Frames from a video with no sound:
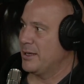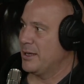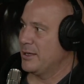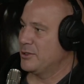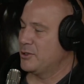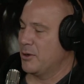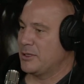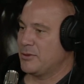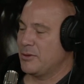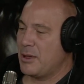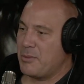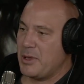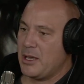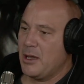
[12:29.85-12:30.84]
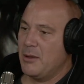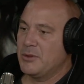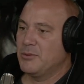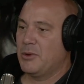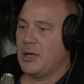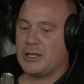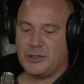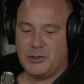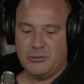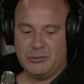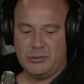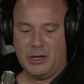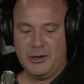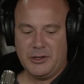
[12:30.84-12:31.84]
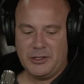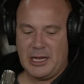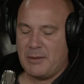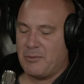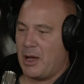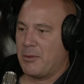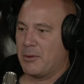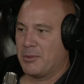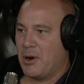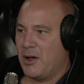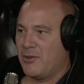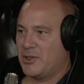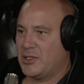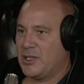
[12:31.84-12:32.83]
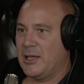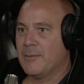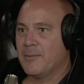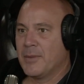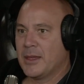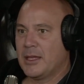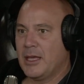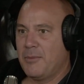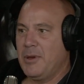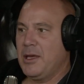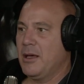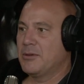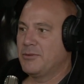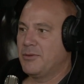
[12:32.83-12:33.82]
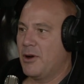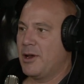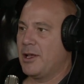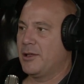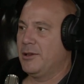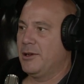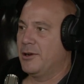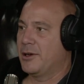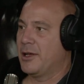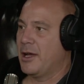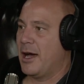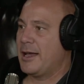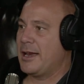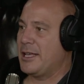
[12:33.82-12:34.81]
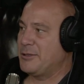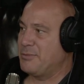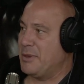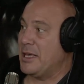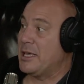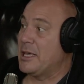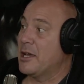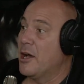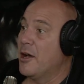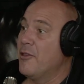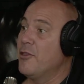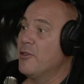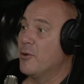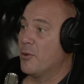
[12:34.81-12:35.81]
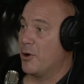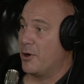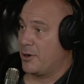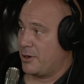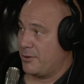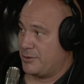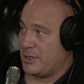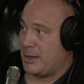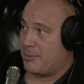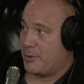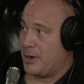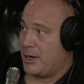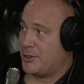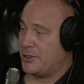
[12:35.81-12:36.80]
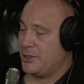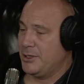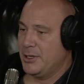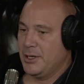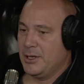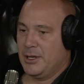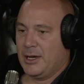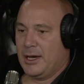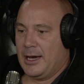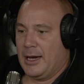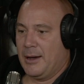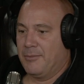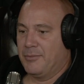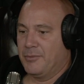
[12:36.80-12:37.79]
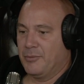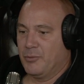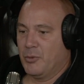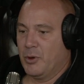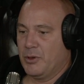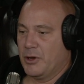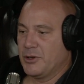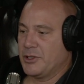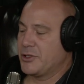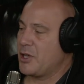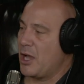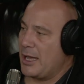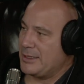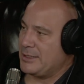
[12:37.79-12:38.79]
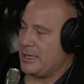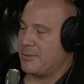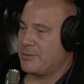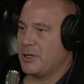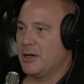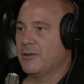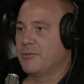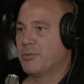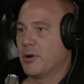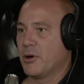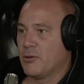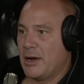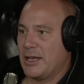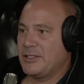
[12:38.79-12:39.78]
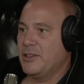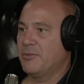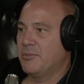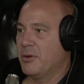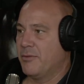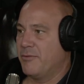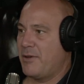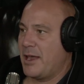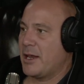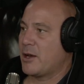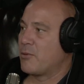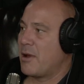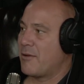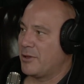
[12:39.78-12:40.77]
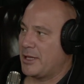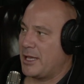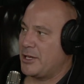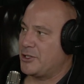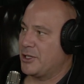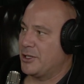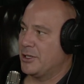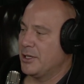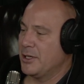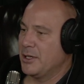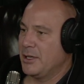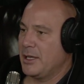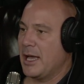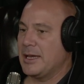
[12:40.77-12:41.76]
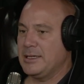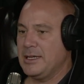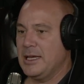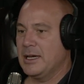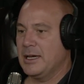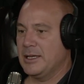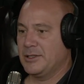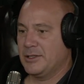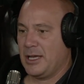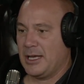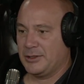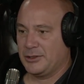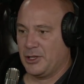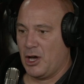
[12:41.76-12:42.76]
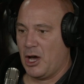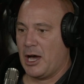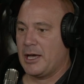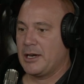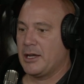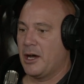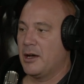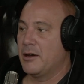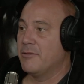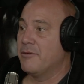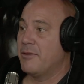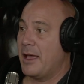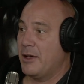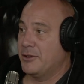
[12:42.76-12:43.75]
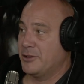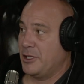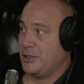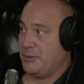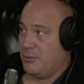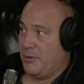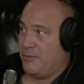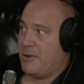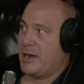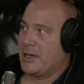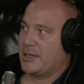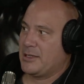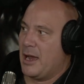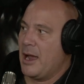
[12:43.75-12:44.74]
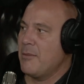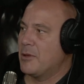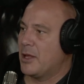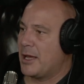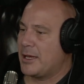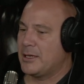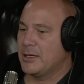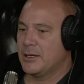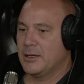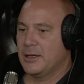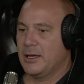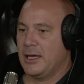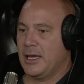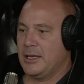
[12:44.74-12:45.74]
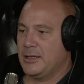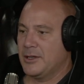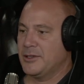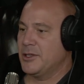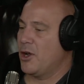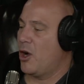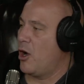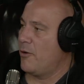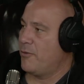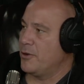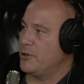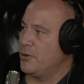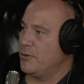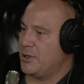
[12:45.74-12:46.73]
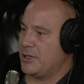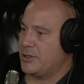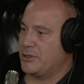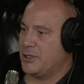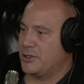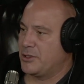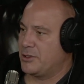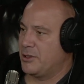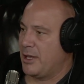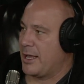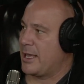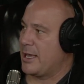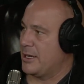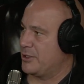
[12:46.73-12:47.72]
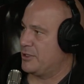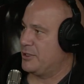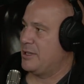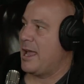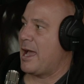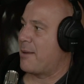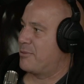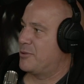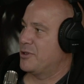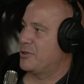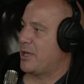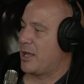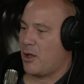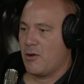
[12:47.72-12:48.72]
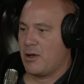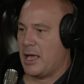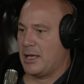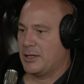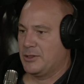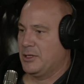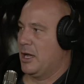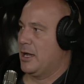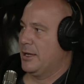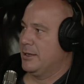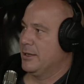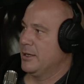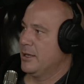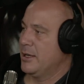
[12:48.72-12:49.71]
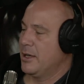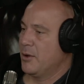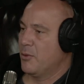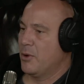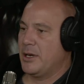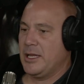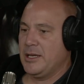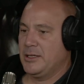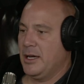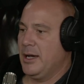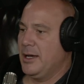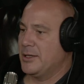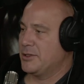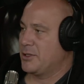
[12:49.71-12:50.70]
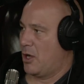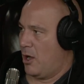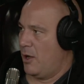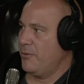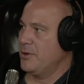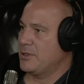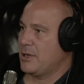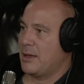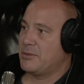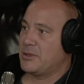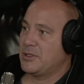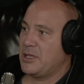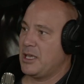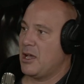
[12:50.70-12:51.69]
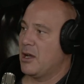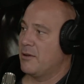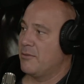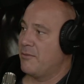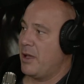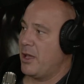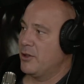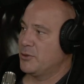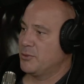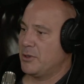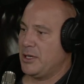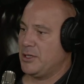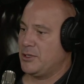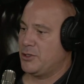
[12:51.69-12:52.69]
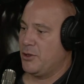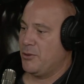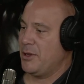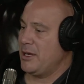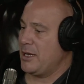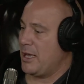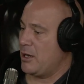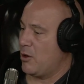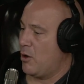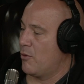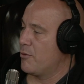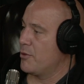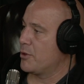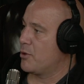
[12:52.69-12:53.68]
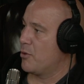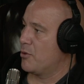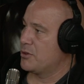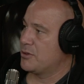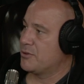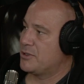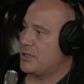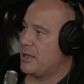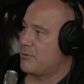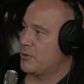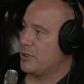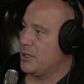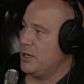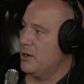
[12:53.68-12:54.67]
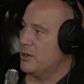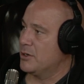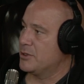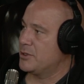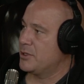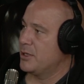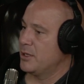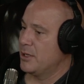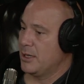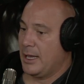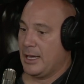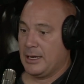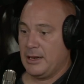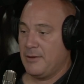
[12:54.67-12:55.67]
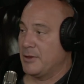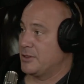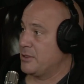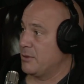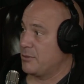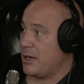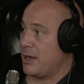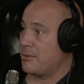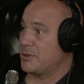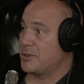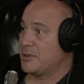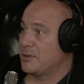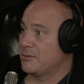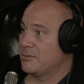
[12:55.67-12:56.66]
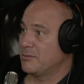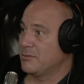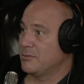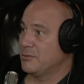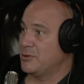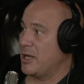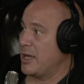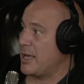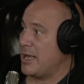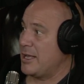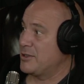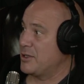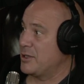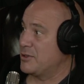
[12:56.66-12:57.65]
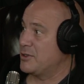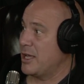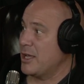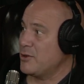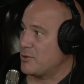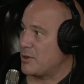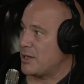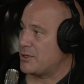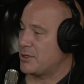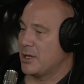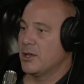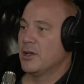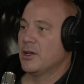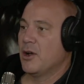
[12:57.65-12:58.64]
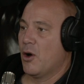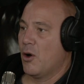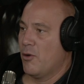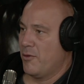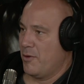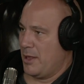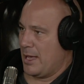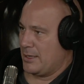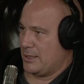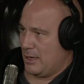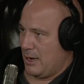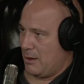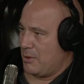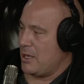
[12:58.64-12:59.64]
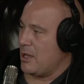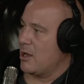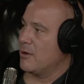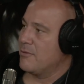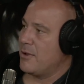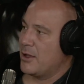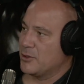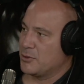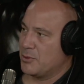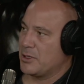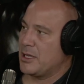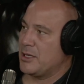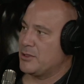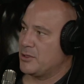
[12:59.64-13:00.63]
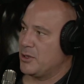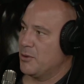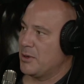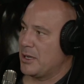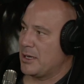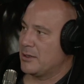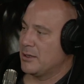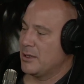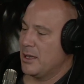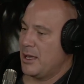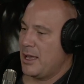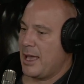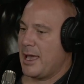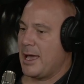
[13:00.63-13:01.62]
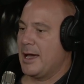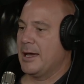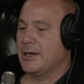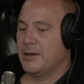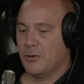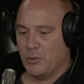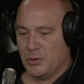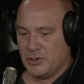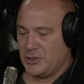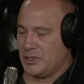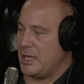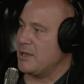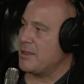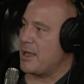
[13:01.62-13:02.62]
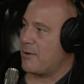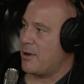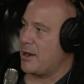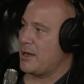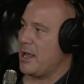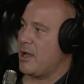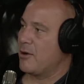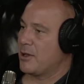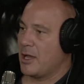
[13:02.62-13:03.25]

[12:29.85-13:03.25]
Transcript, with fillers: Yep. So it's it becomes as you understand Bible prophecy, it becomes very clear God has begun the work of separation. Um, there's this concept of progressive prophetic revelation. The idea is as God unveils his prophetic timeline, he doesn't often do things just like in a snap, just like, okay, it's done. What he does oftentimes is he unveils what he's doing, and over the course of several years, and even sometimes decades and centuries, over that time, he unveils what he's doing. Yeah. And we're seeing that right now.